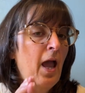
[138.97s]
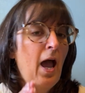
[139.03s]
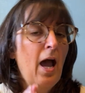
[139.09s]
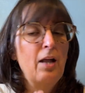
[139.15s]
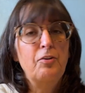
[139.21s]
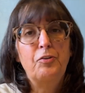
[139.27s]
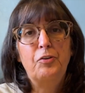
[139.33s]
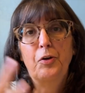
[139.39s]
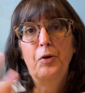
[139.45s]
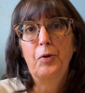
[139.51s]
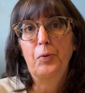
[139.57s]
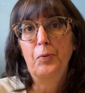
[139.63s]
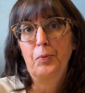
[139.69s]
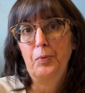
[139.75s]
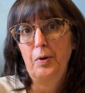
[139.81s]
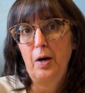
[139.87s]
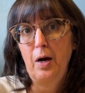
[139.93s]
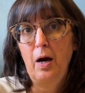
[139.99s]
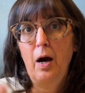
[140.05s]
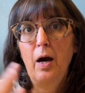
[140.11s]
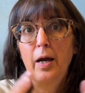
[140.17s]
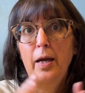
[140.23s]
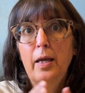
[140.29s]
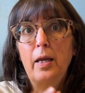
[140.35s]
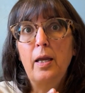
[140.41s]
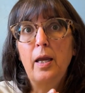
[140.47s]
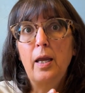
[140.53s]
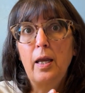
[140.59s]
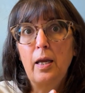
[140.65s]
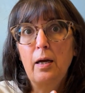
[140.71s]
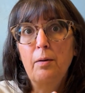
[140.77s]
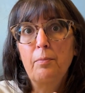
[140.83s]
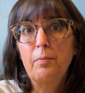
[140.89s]
And so I
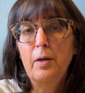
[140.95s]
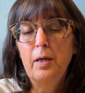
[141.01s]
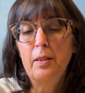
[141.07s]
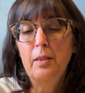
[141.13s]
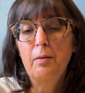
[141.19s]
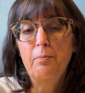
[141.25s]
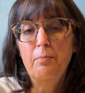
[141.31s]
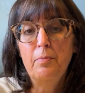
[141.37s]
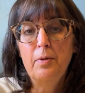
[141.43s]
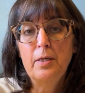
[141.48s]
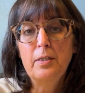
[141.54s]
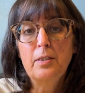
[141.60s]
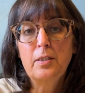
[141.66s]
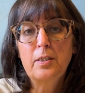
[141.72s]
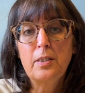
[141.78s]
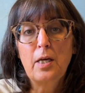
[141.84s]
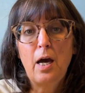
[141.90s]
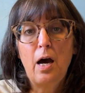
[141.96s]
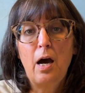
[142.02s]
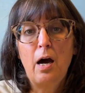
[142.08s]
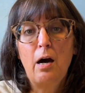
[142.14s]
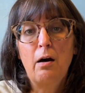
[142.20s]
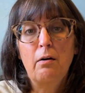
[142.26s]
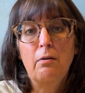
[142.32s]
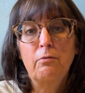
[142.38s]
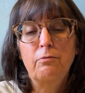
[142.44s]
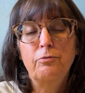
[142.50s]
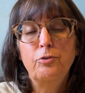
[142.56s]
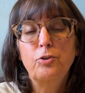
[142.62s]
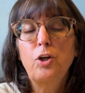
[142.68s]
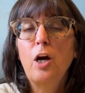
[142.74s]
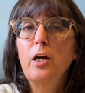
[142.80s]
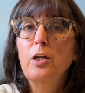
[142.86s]
am in the midst of
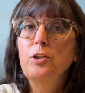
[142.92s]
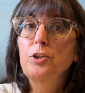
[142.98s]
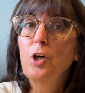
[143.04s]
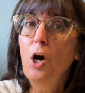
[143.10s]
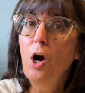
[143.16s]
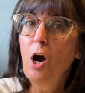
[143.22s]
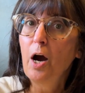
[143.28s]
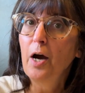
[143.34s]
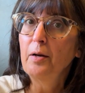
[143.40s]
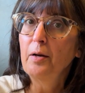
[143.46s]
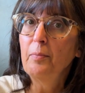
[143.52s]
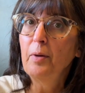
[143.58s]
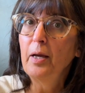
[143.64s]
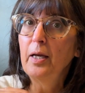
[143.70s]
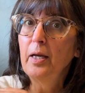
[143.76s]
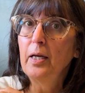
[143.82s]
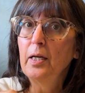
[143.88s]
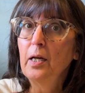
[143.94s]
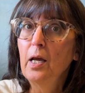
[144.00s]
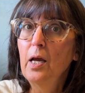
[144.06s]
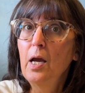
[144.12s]
trying to automate